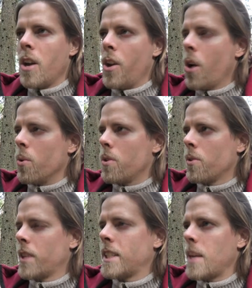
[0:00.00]
No,
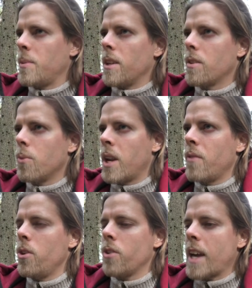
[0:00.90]
don't accept it.
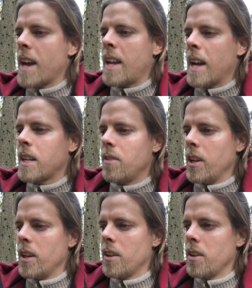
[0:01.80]
Whenever you can
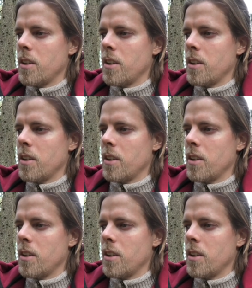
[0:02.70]
actively